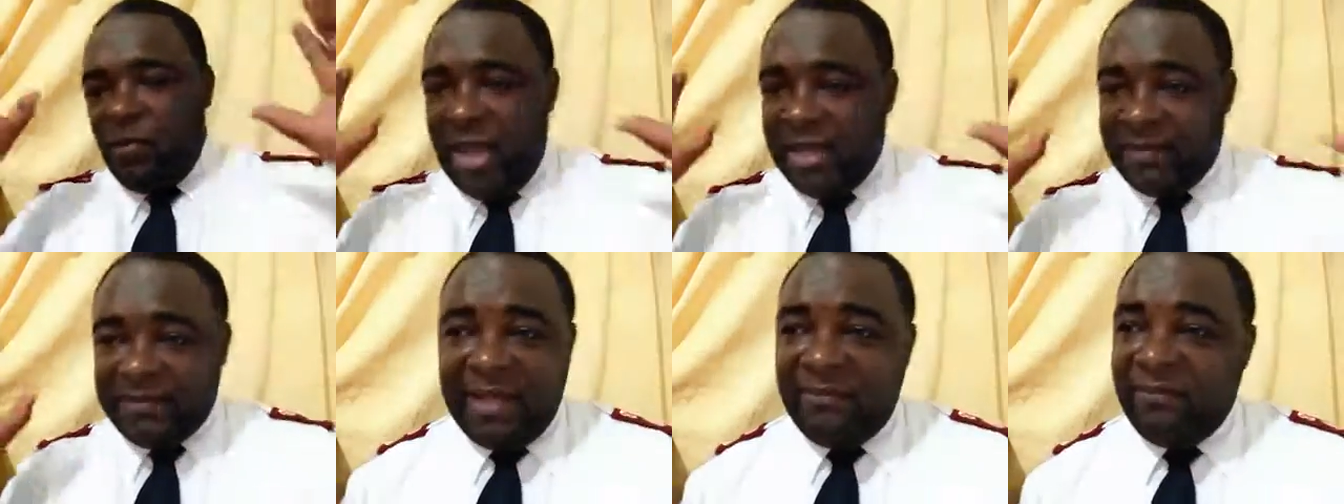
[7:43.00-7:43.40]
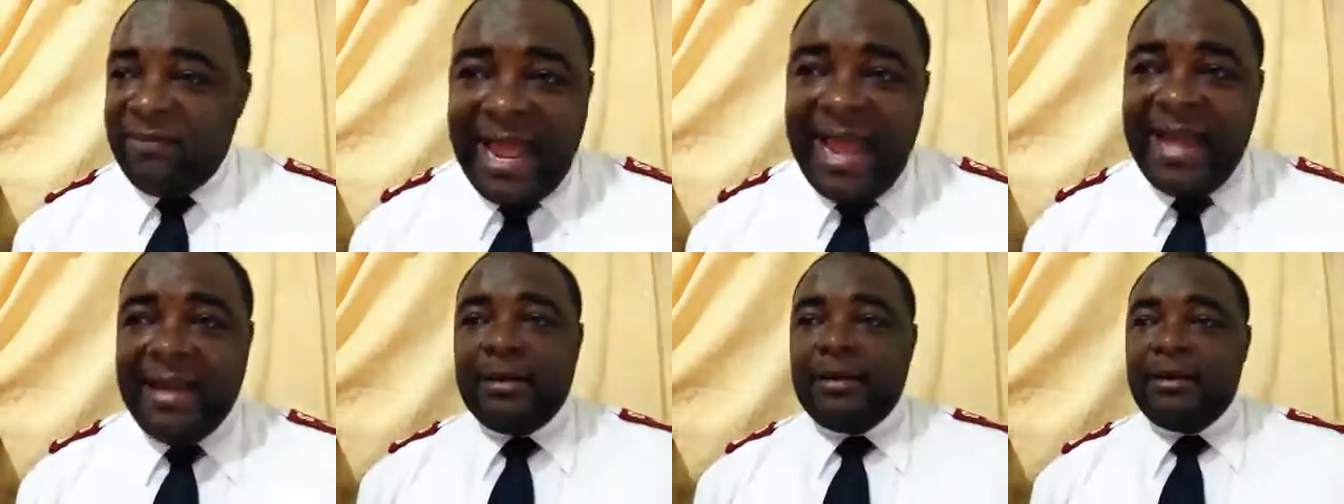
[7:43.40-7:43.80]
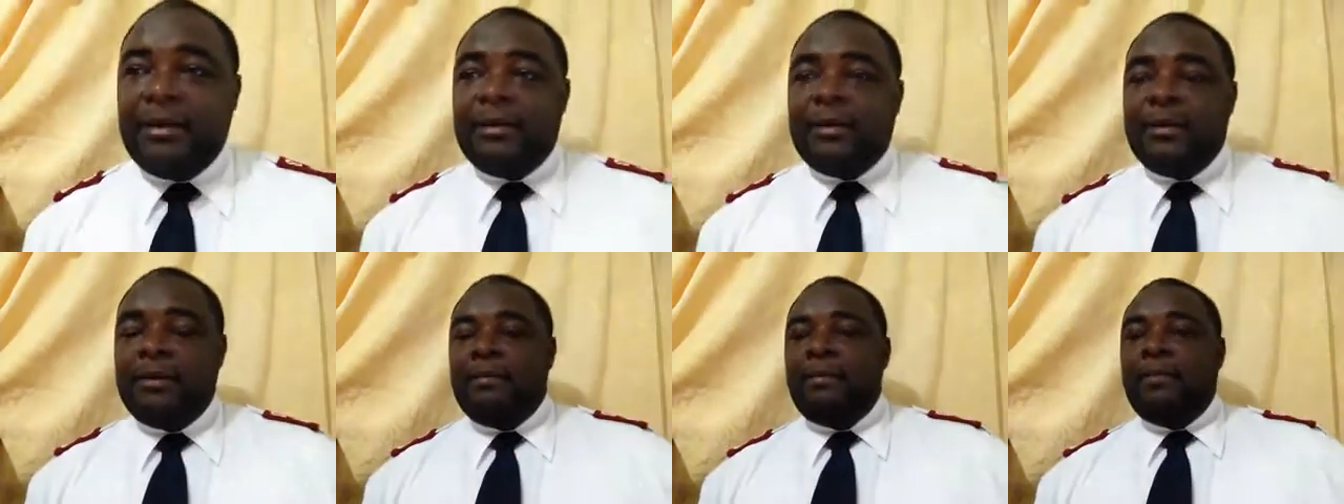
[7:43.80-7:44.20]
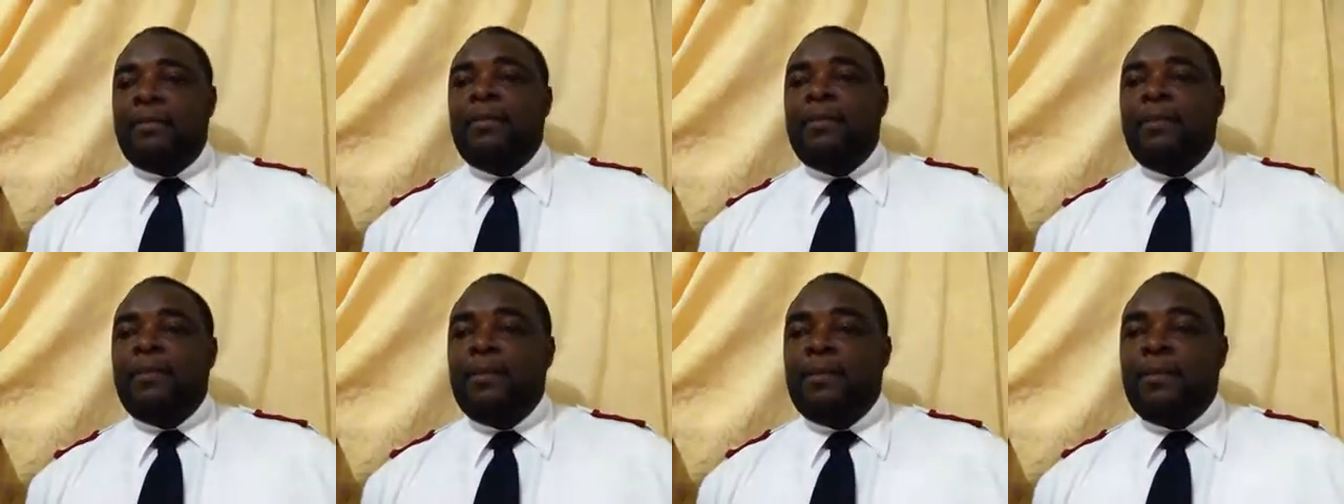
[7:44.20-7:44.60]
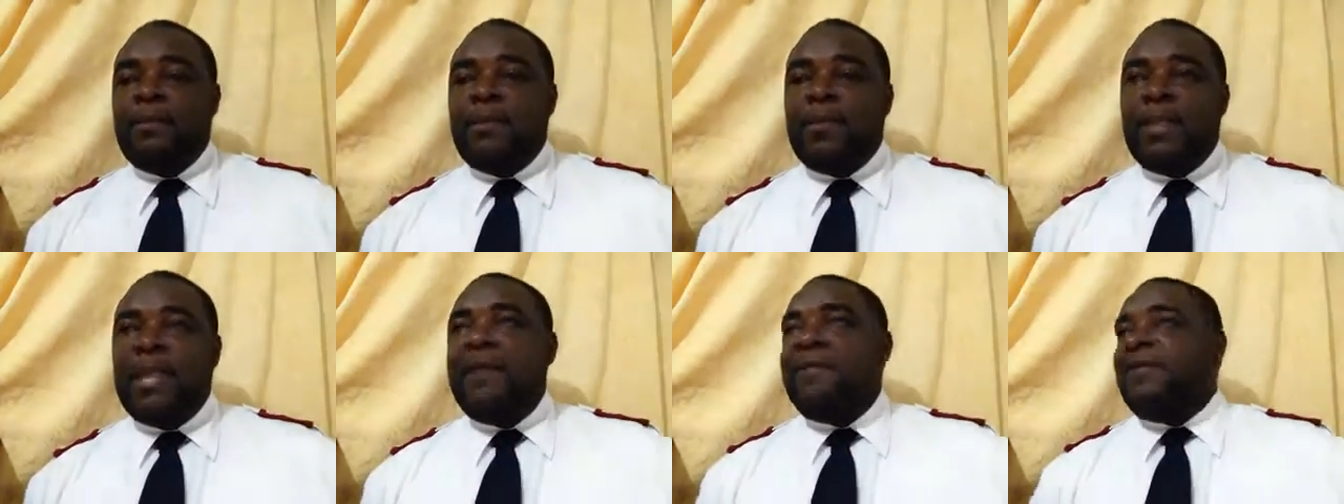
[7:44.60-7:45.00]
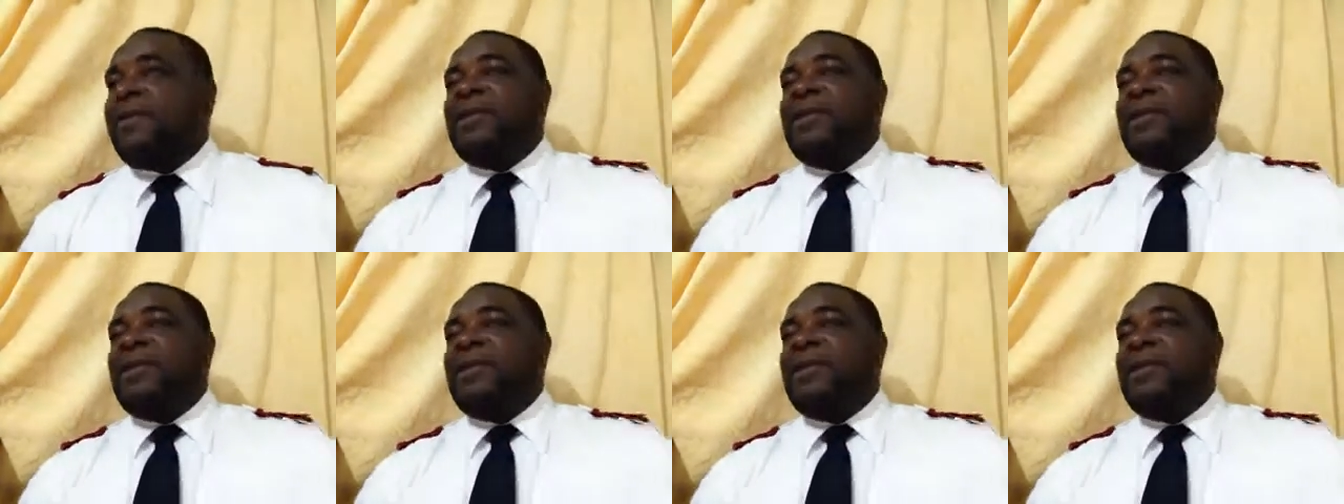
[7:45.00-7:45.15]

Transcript: That was the Old Testament time. But by the